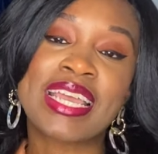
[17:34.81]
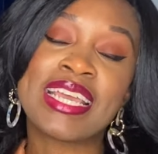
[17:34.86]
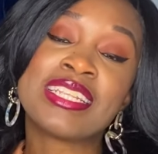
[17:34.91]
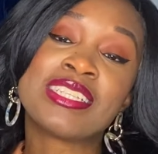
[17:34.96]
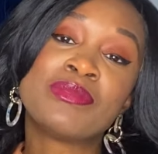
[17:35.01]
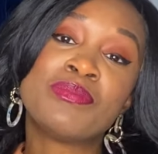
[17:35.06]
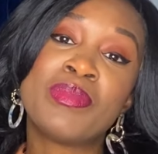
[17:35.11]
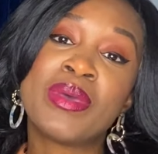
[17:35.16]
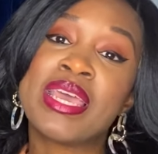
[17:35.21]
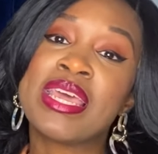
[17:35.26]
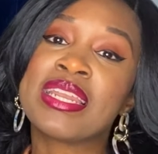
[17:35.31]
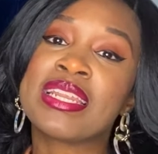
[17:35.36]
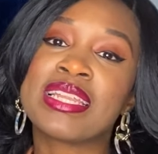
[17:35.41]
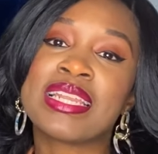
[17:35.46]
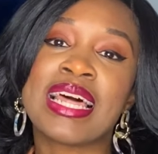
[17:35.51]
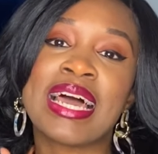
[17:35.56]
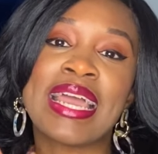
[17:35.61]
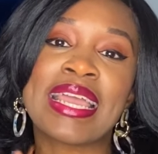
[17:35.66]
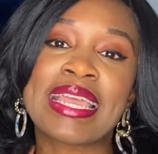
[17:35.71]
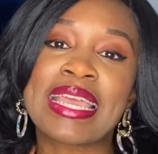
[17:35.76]
It's been
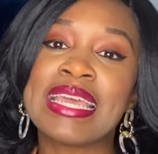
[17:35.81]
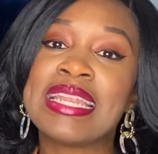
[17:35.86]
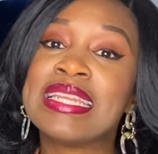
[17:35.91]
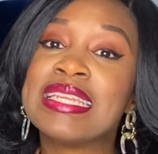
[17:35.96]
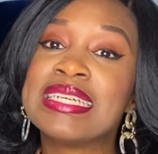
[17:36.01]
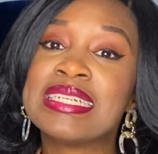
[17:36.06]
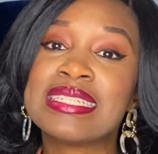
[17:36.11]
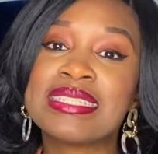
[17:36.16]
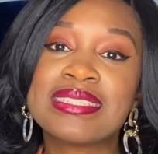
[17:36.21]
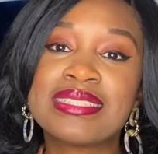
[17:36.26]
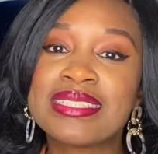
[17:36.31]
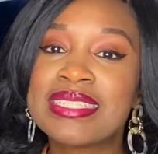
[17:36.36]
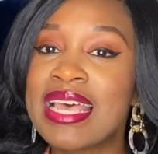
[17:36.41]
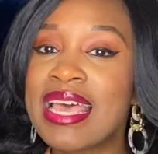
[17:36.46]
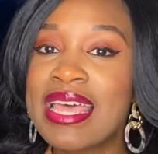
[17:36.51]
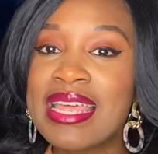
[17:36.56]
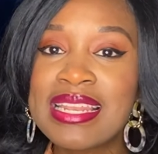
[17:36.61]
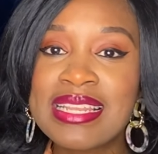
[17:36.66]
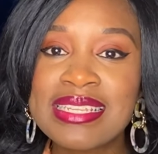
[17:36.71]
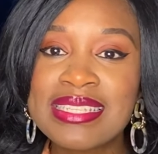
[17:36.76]
like in the
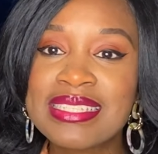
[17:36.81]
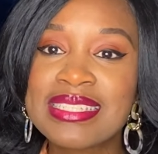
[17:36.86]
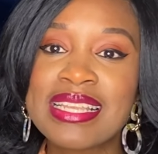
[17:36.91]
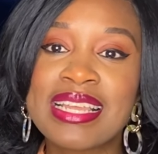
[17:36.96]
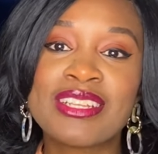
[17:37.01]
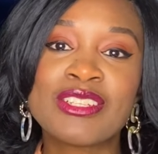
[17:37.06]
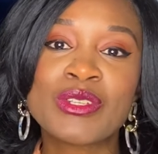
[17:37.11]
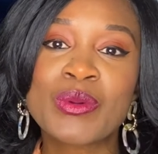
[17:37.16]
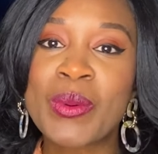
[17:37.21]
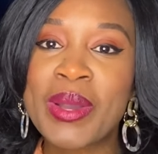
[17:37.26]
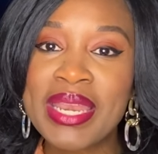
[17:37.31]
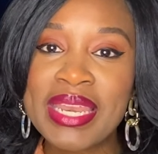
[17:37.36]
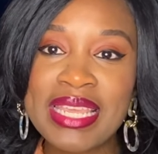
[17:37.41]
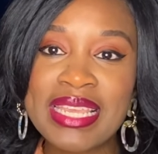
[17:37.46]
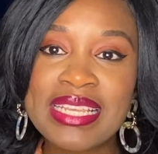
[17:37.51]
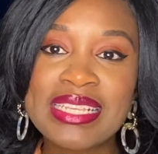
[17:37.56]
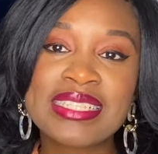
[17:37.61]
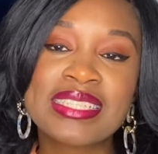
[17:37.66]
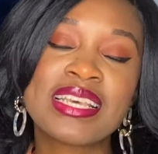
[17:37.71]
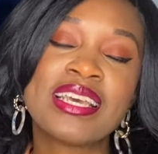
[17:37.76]
10s and
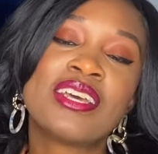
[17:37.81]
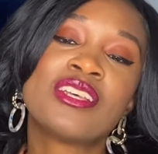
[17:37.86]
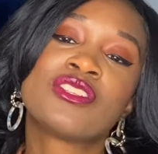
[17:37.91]
20s,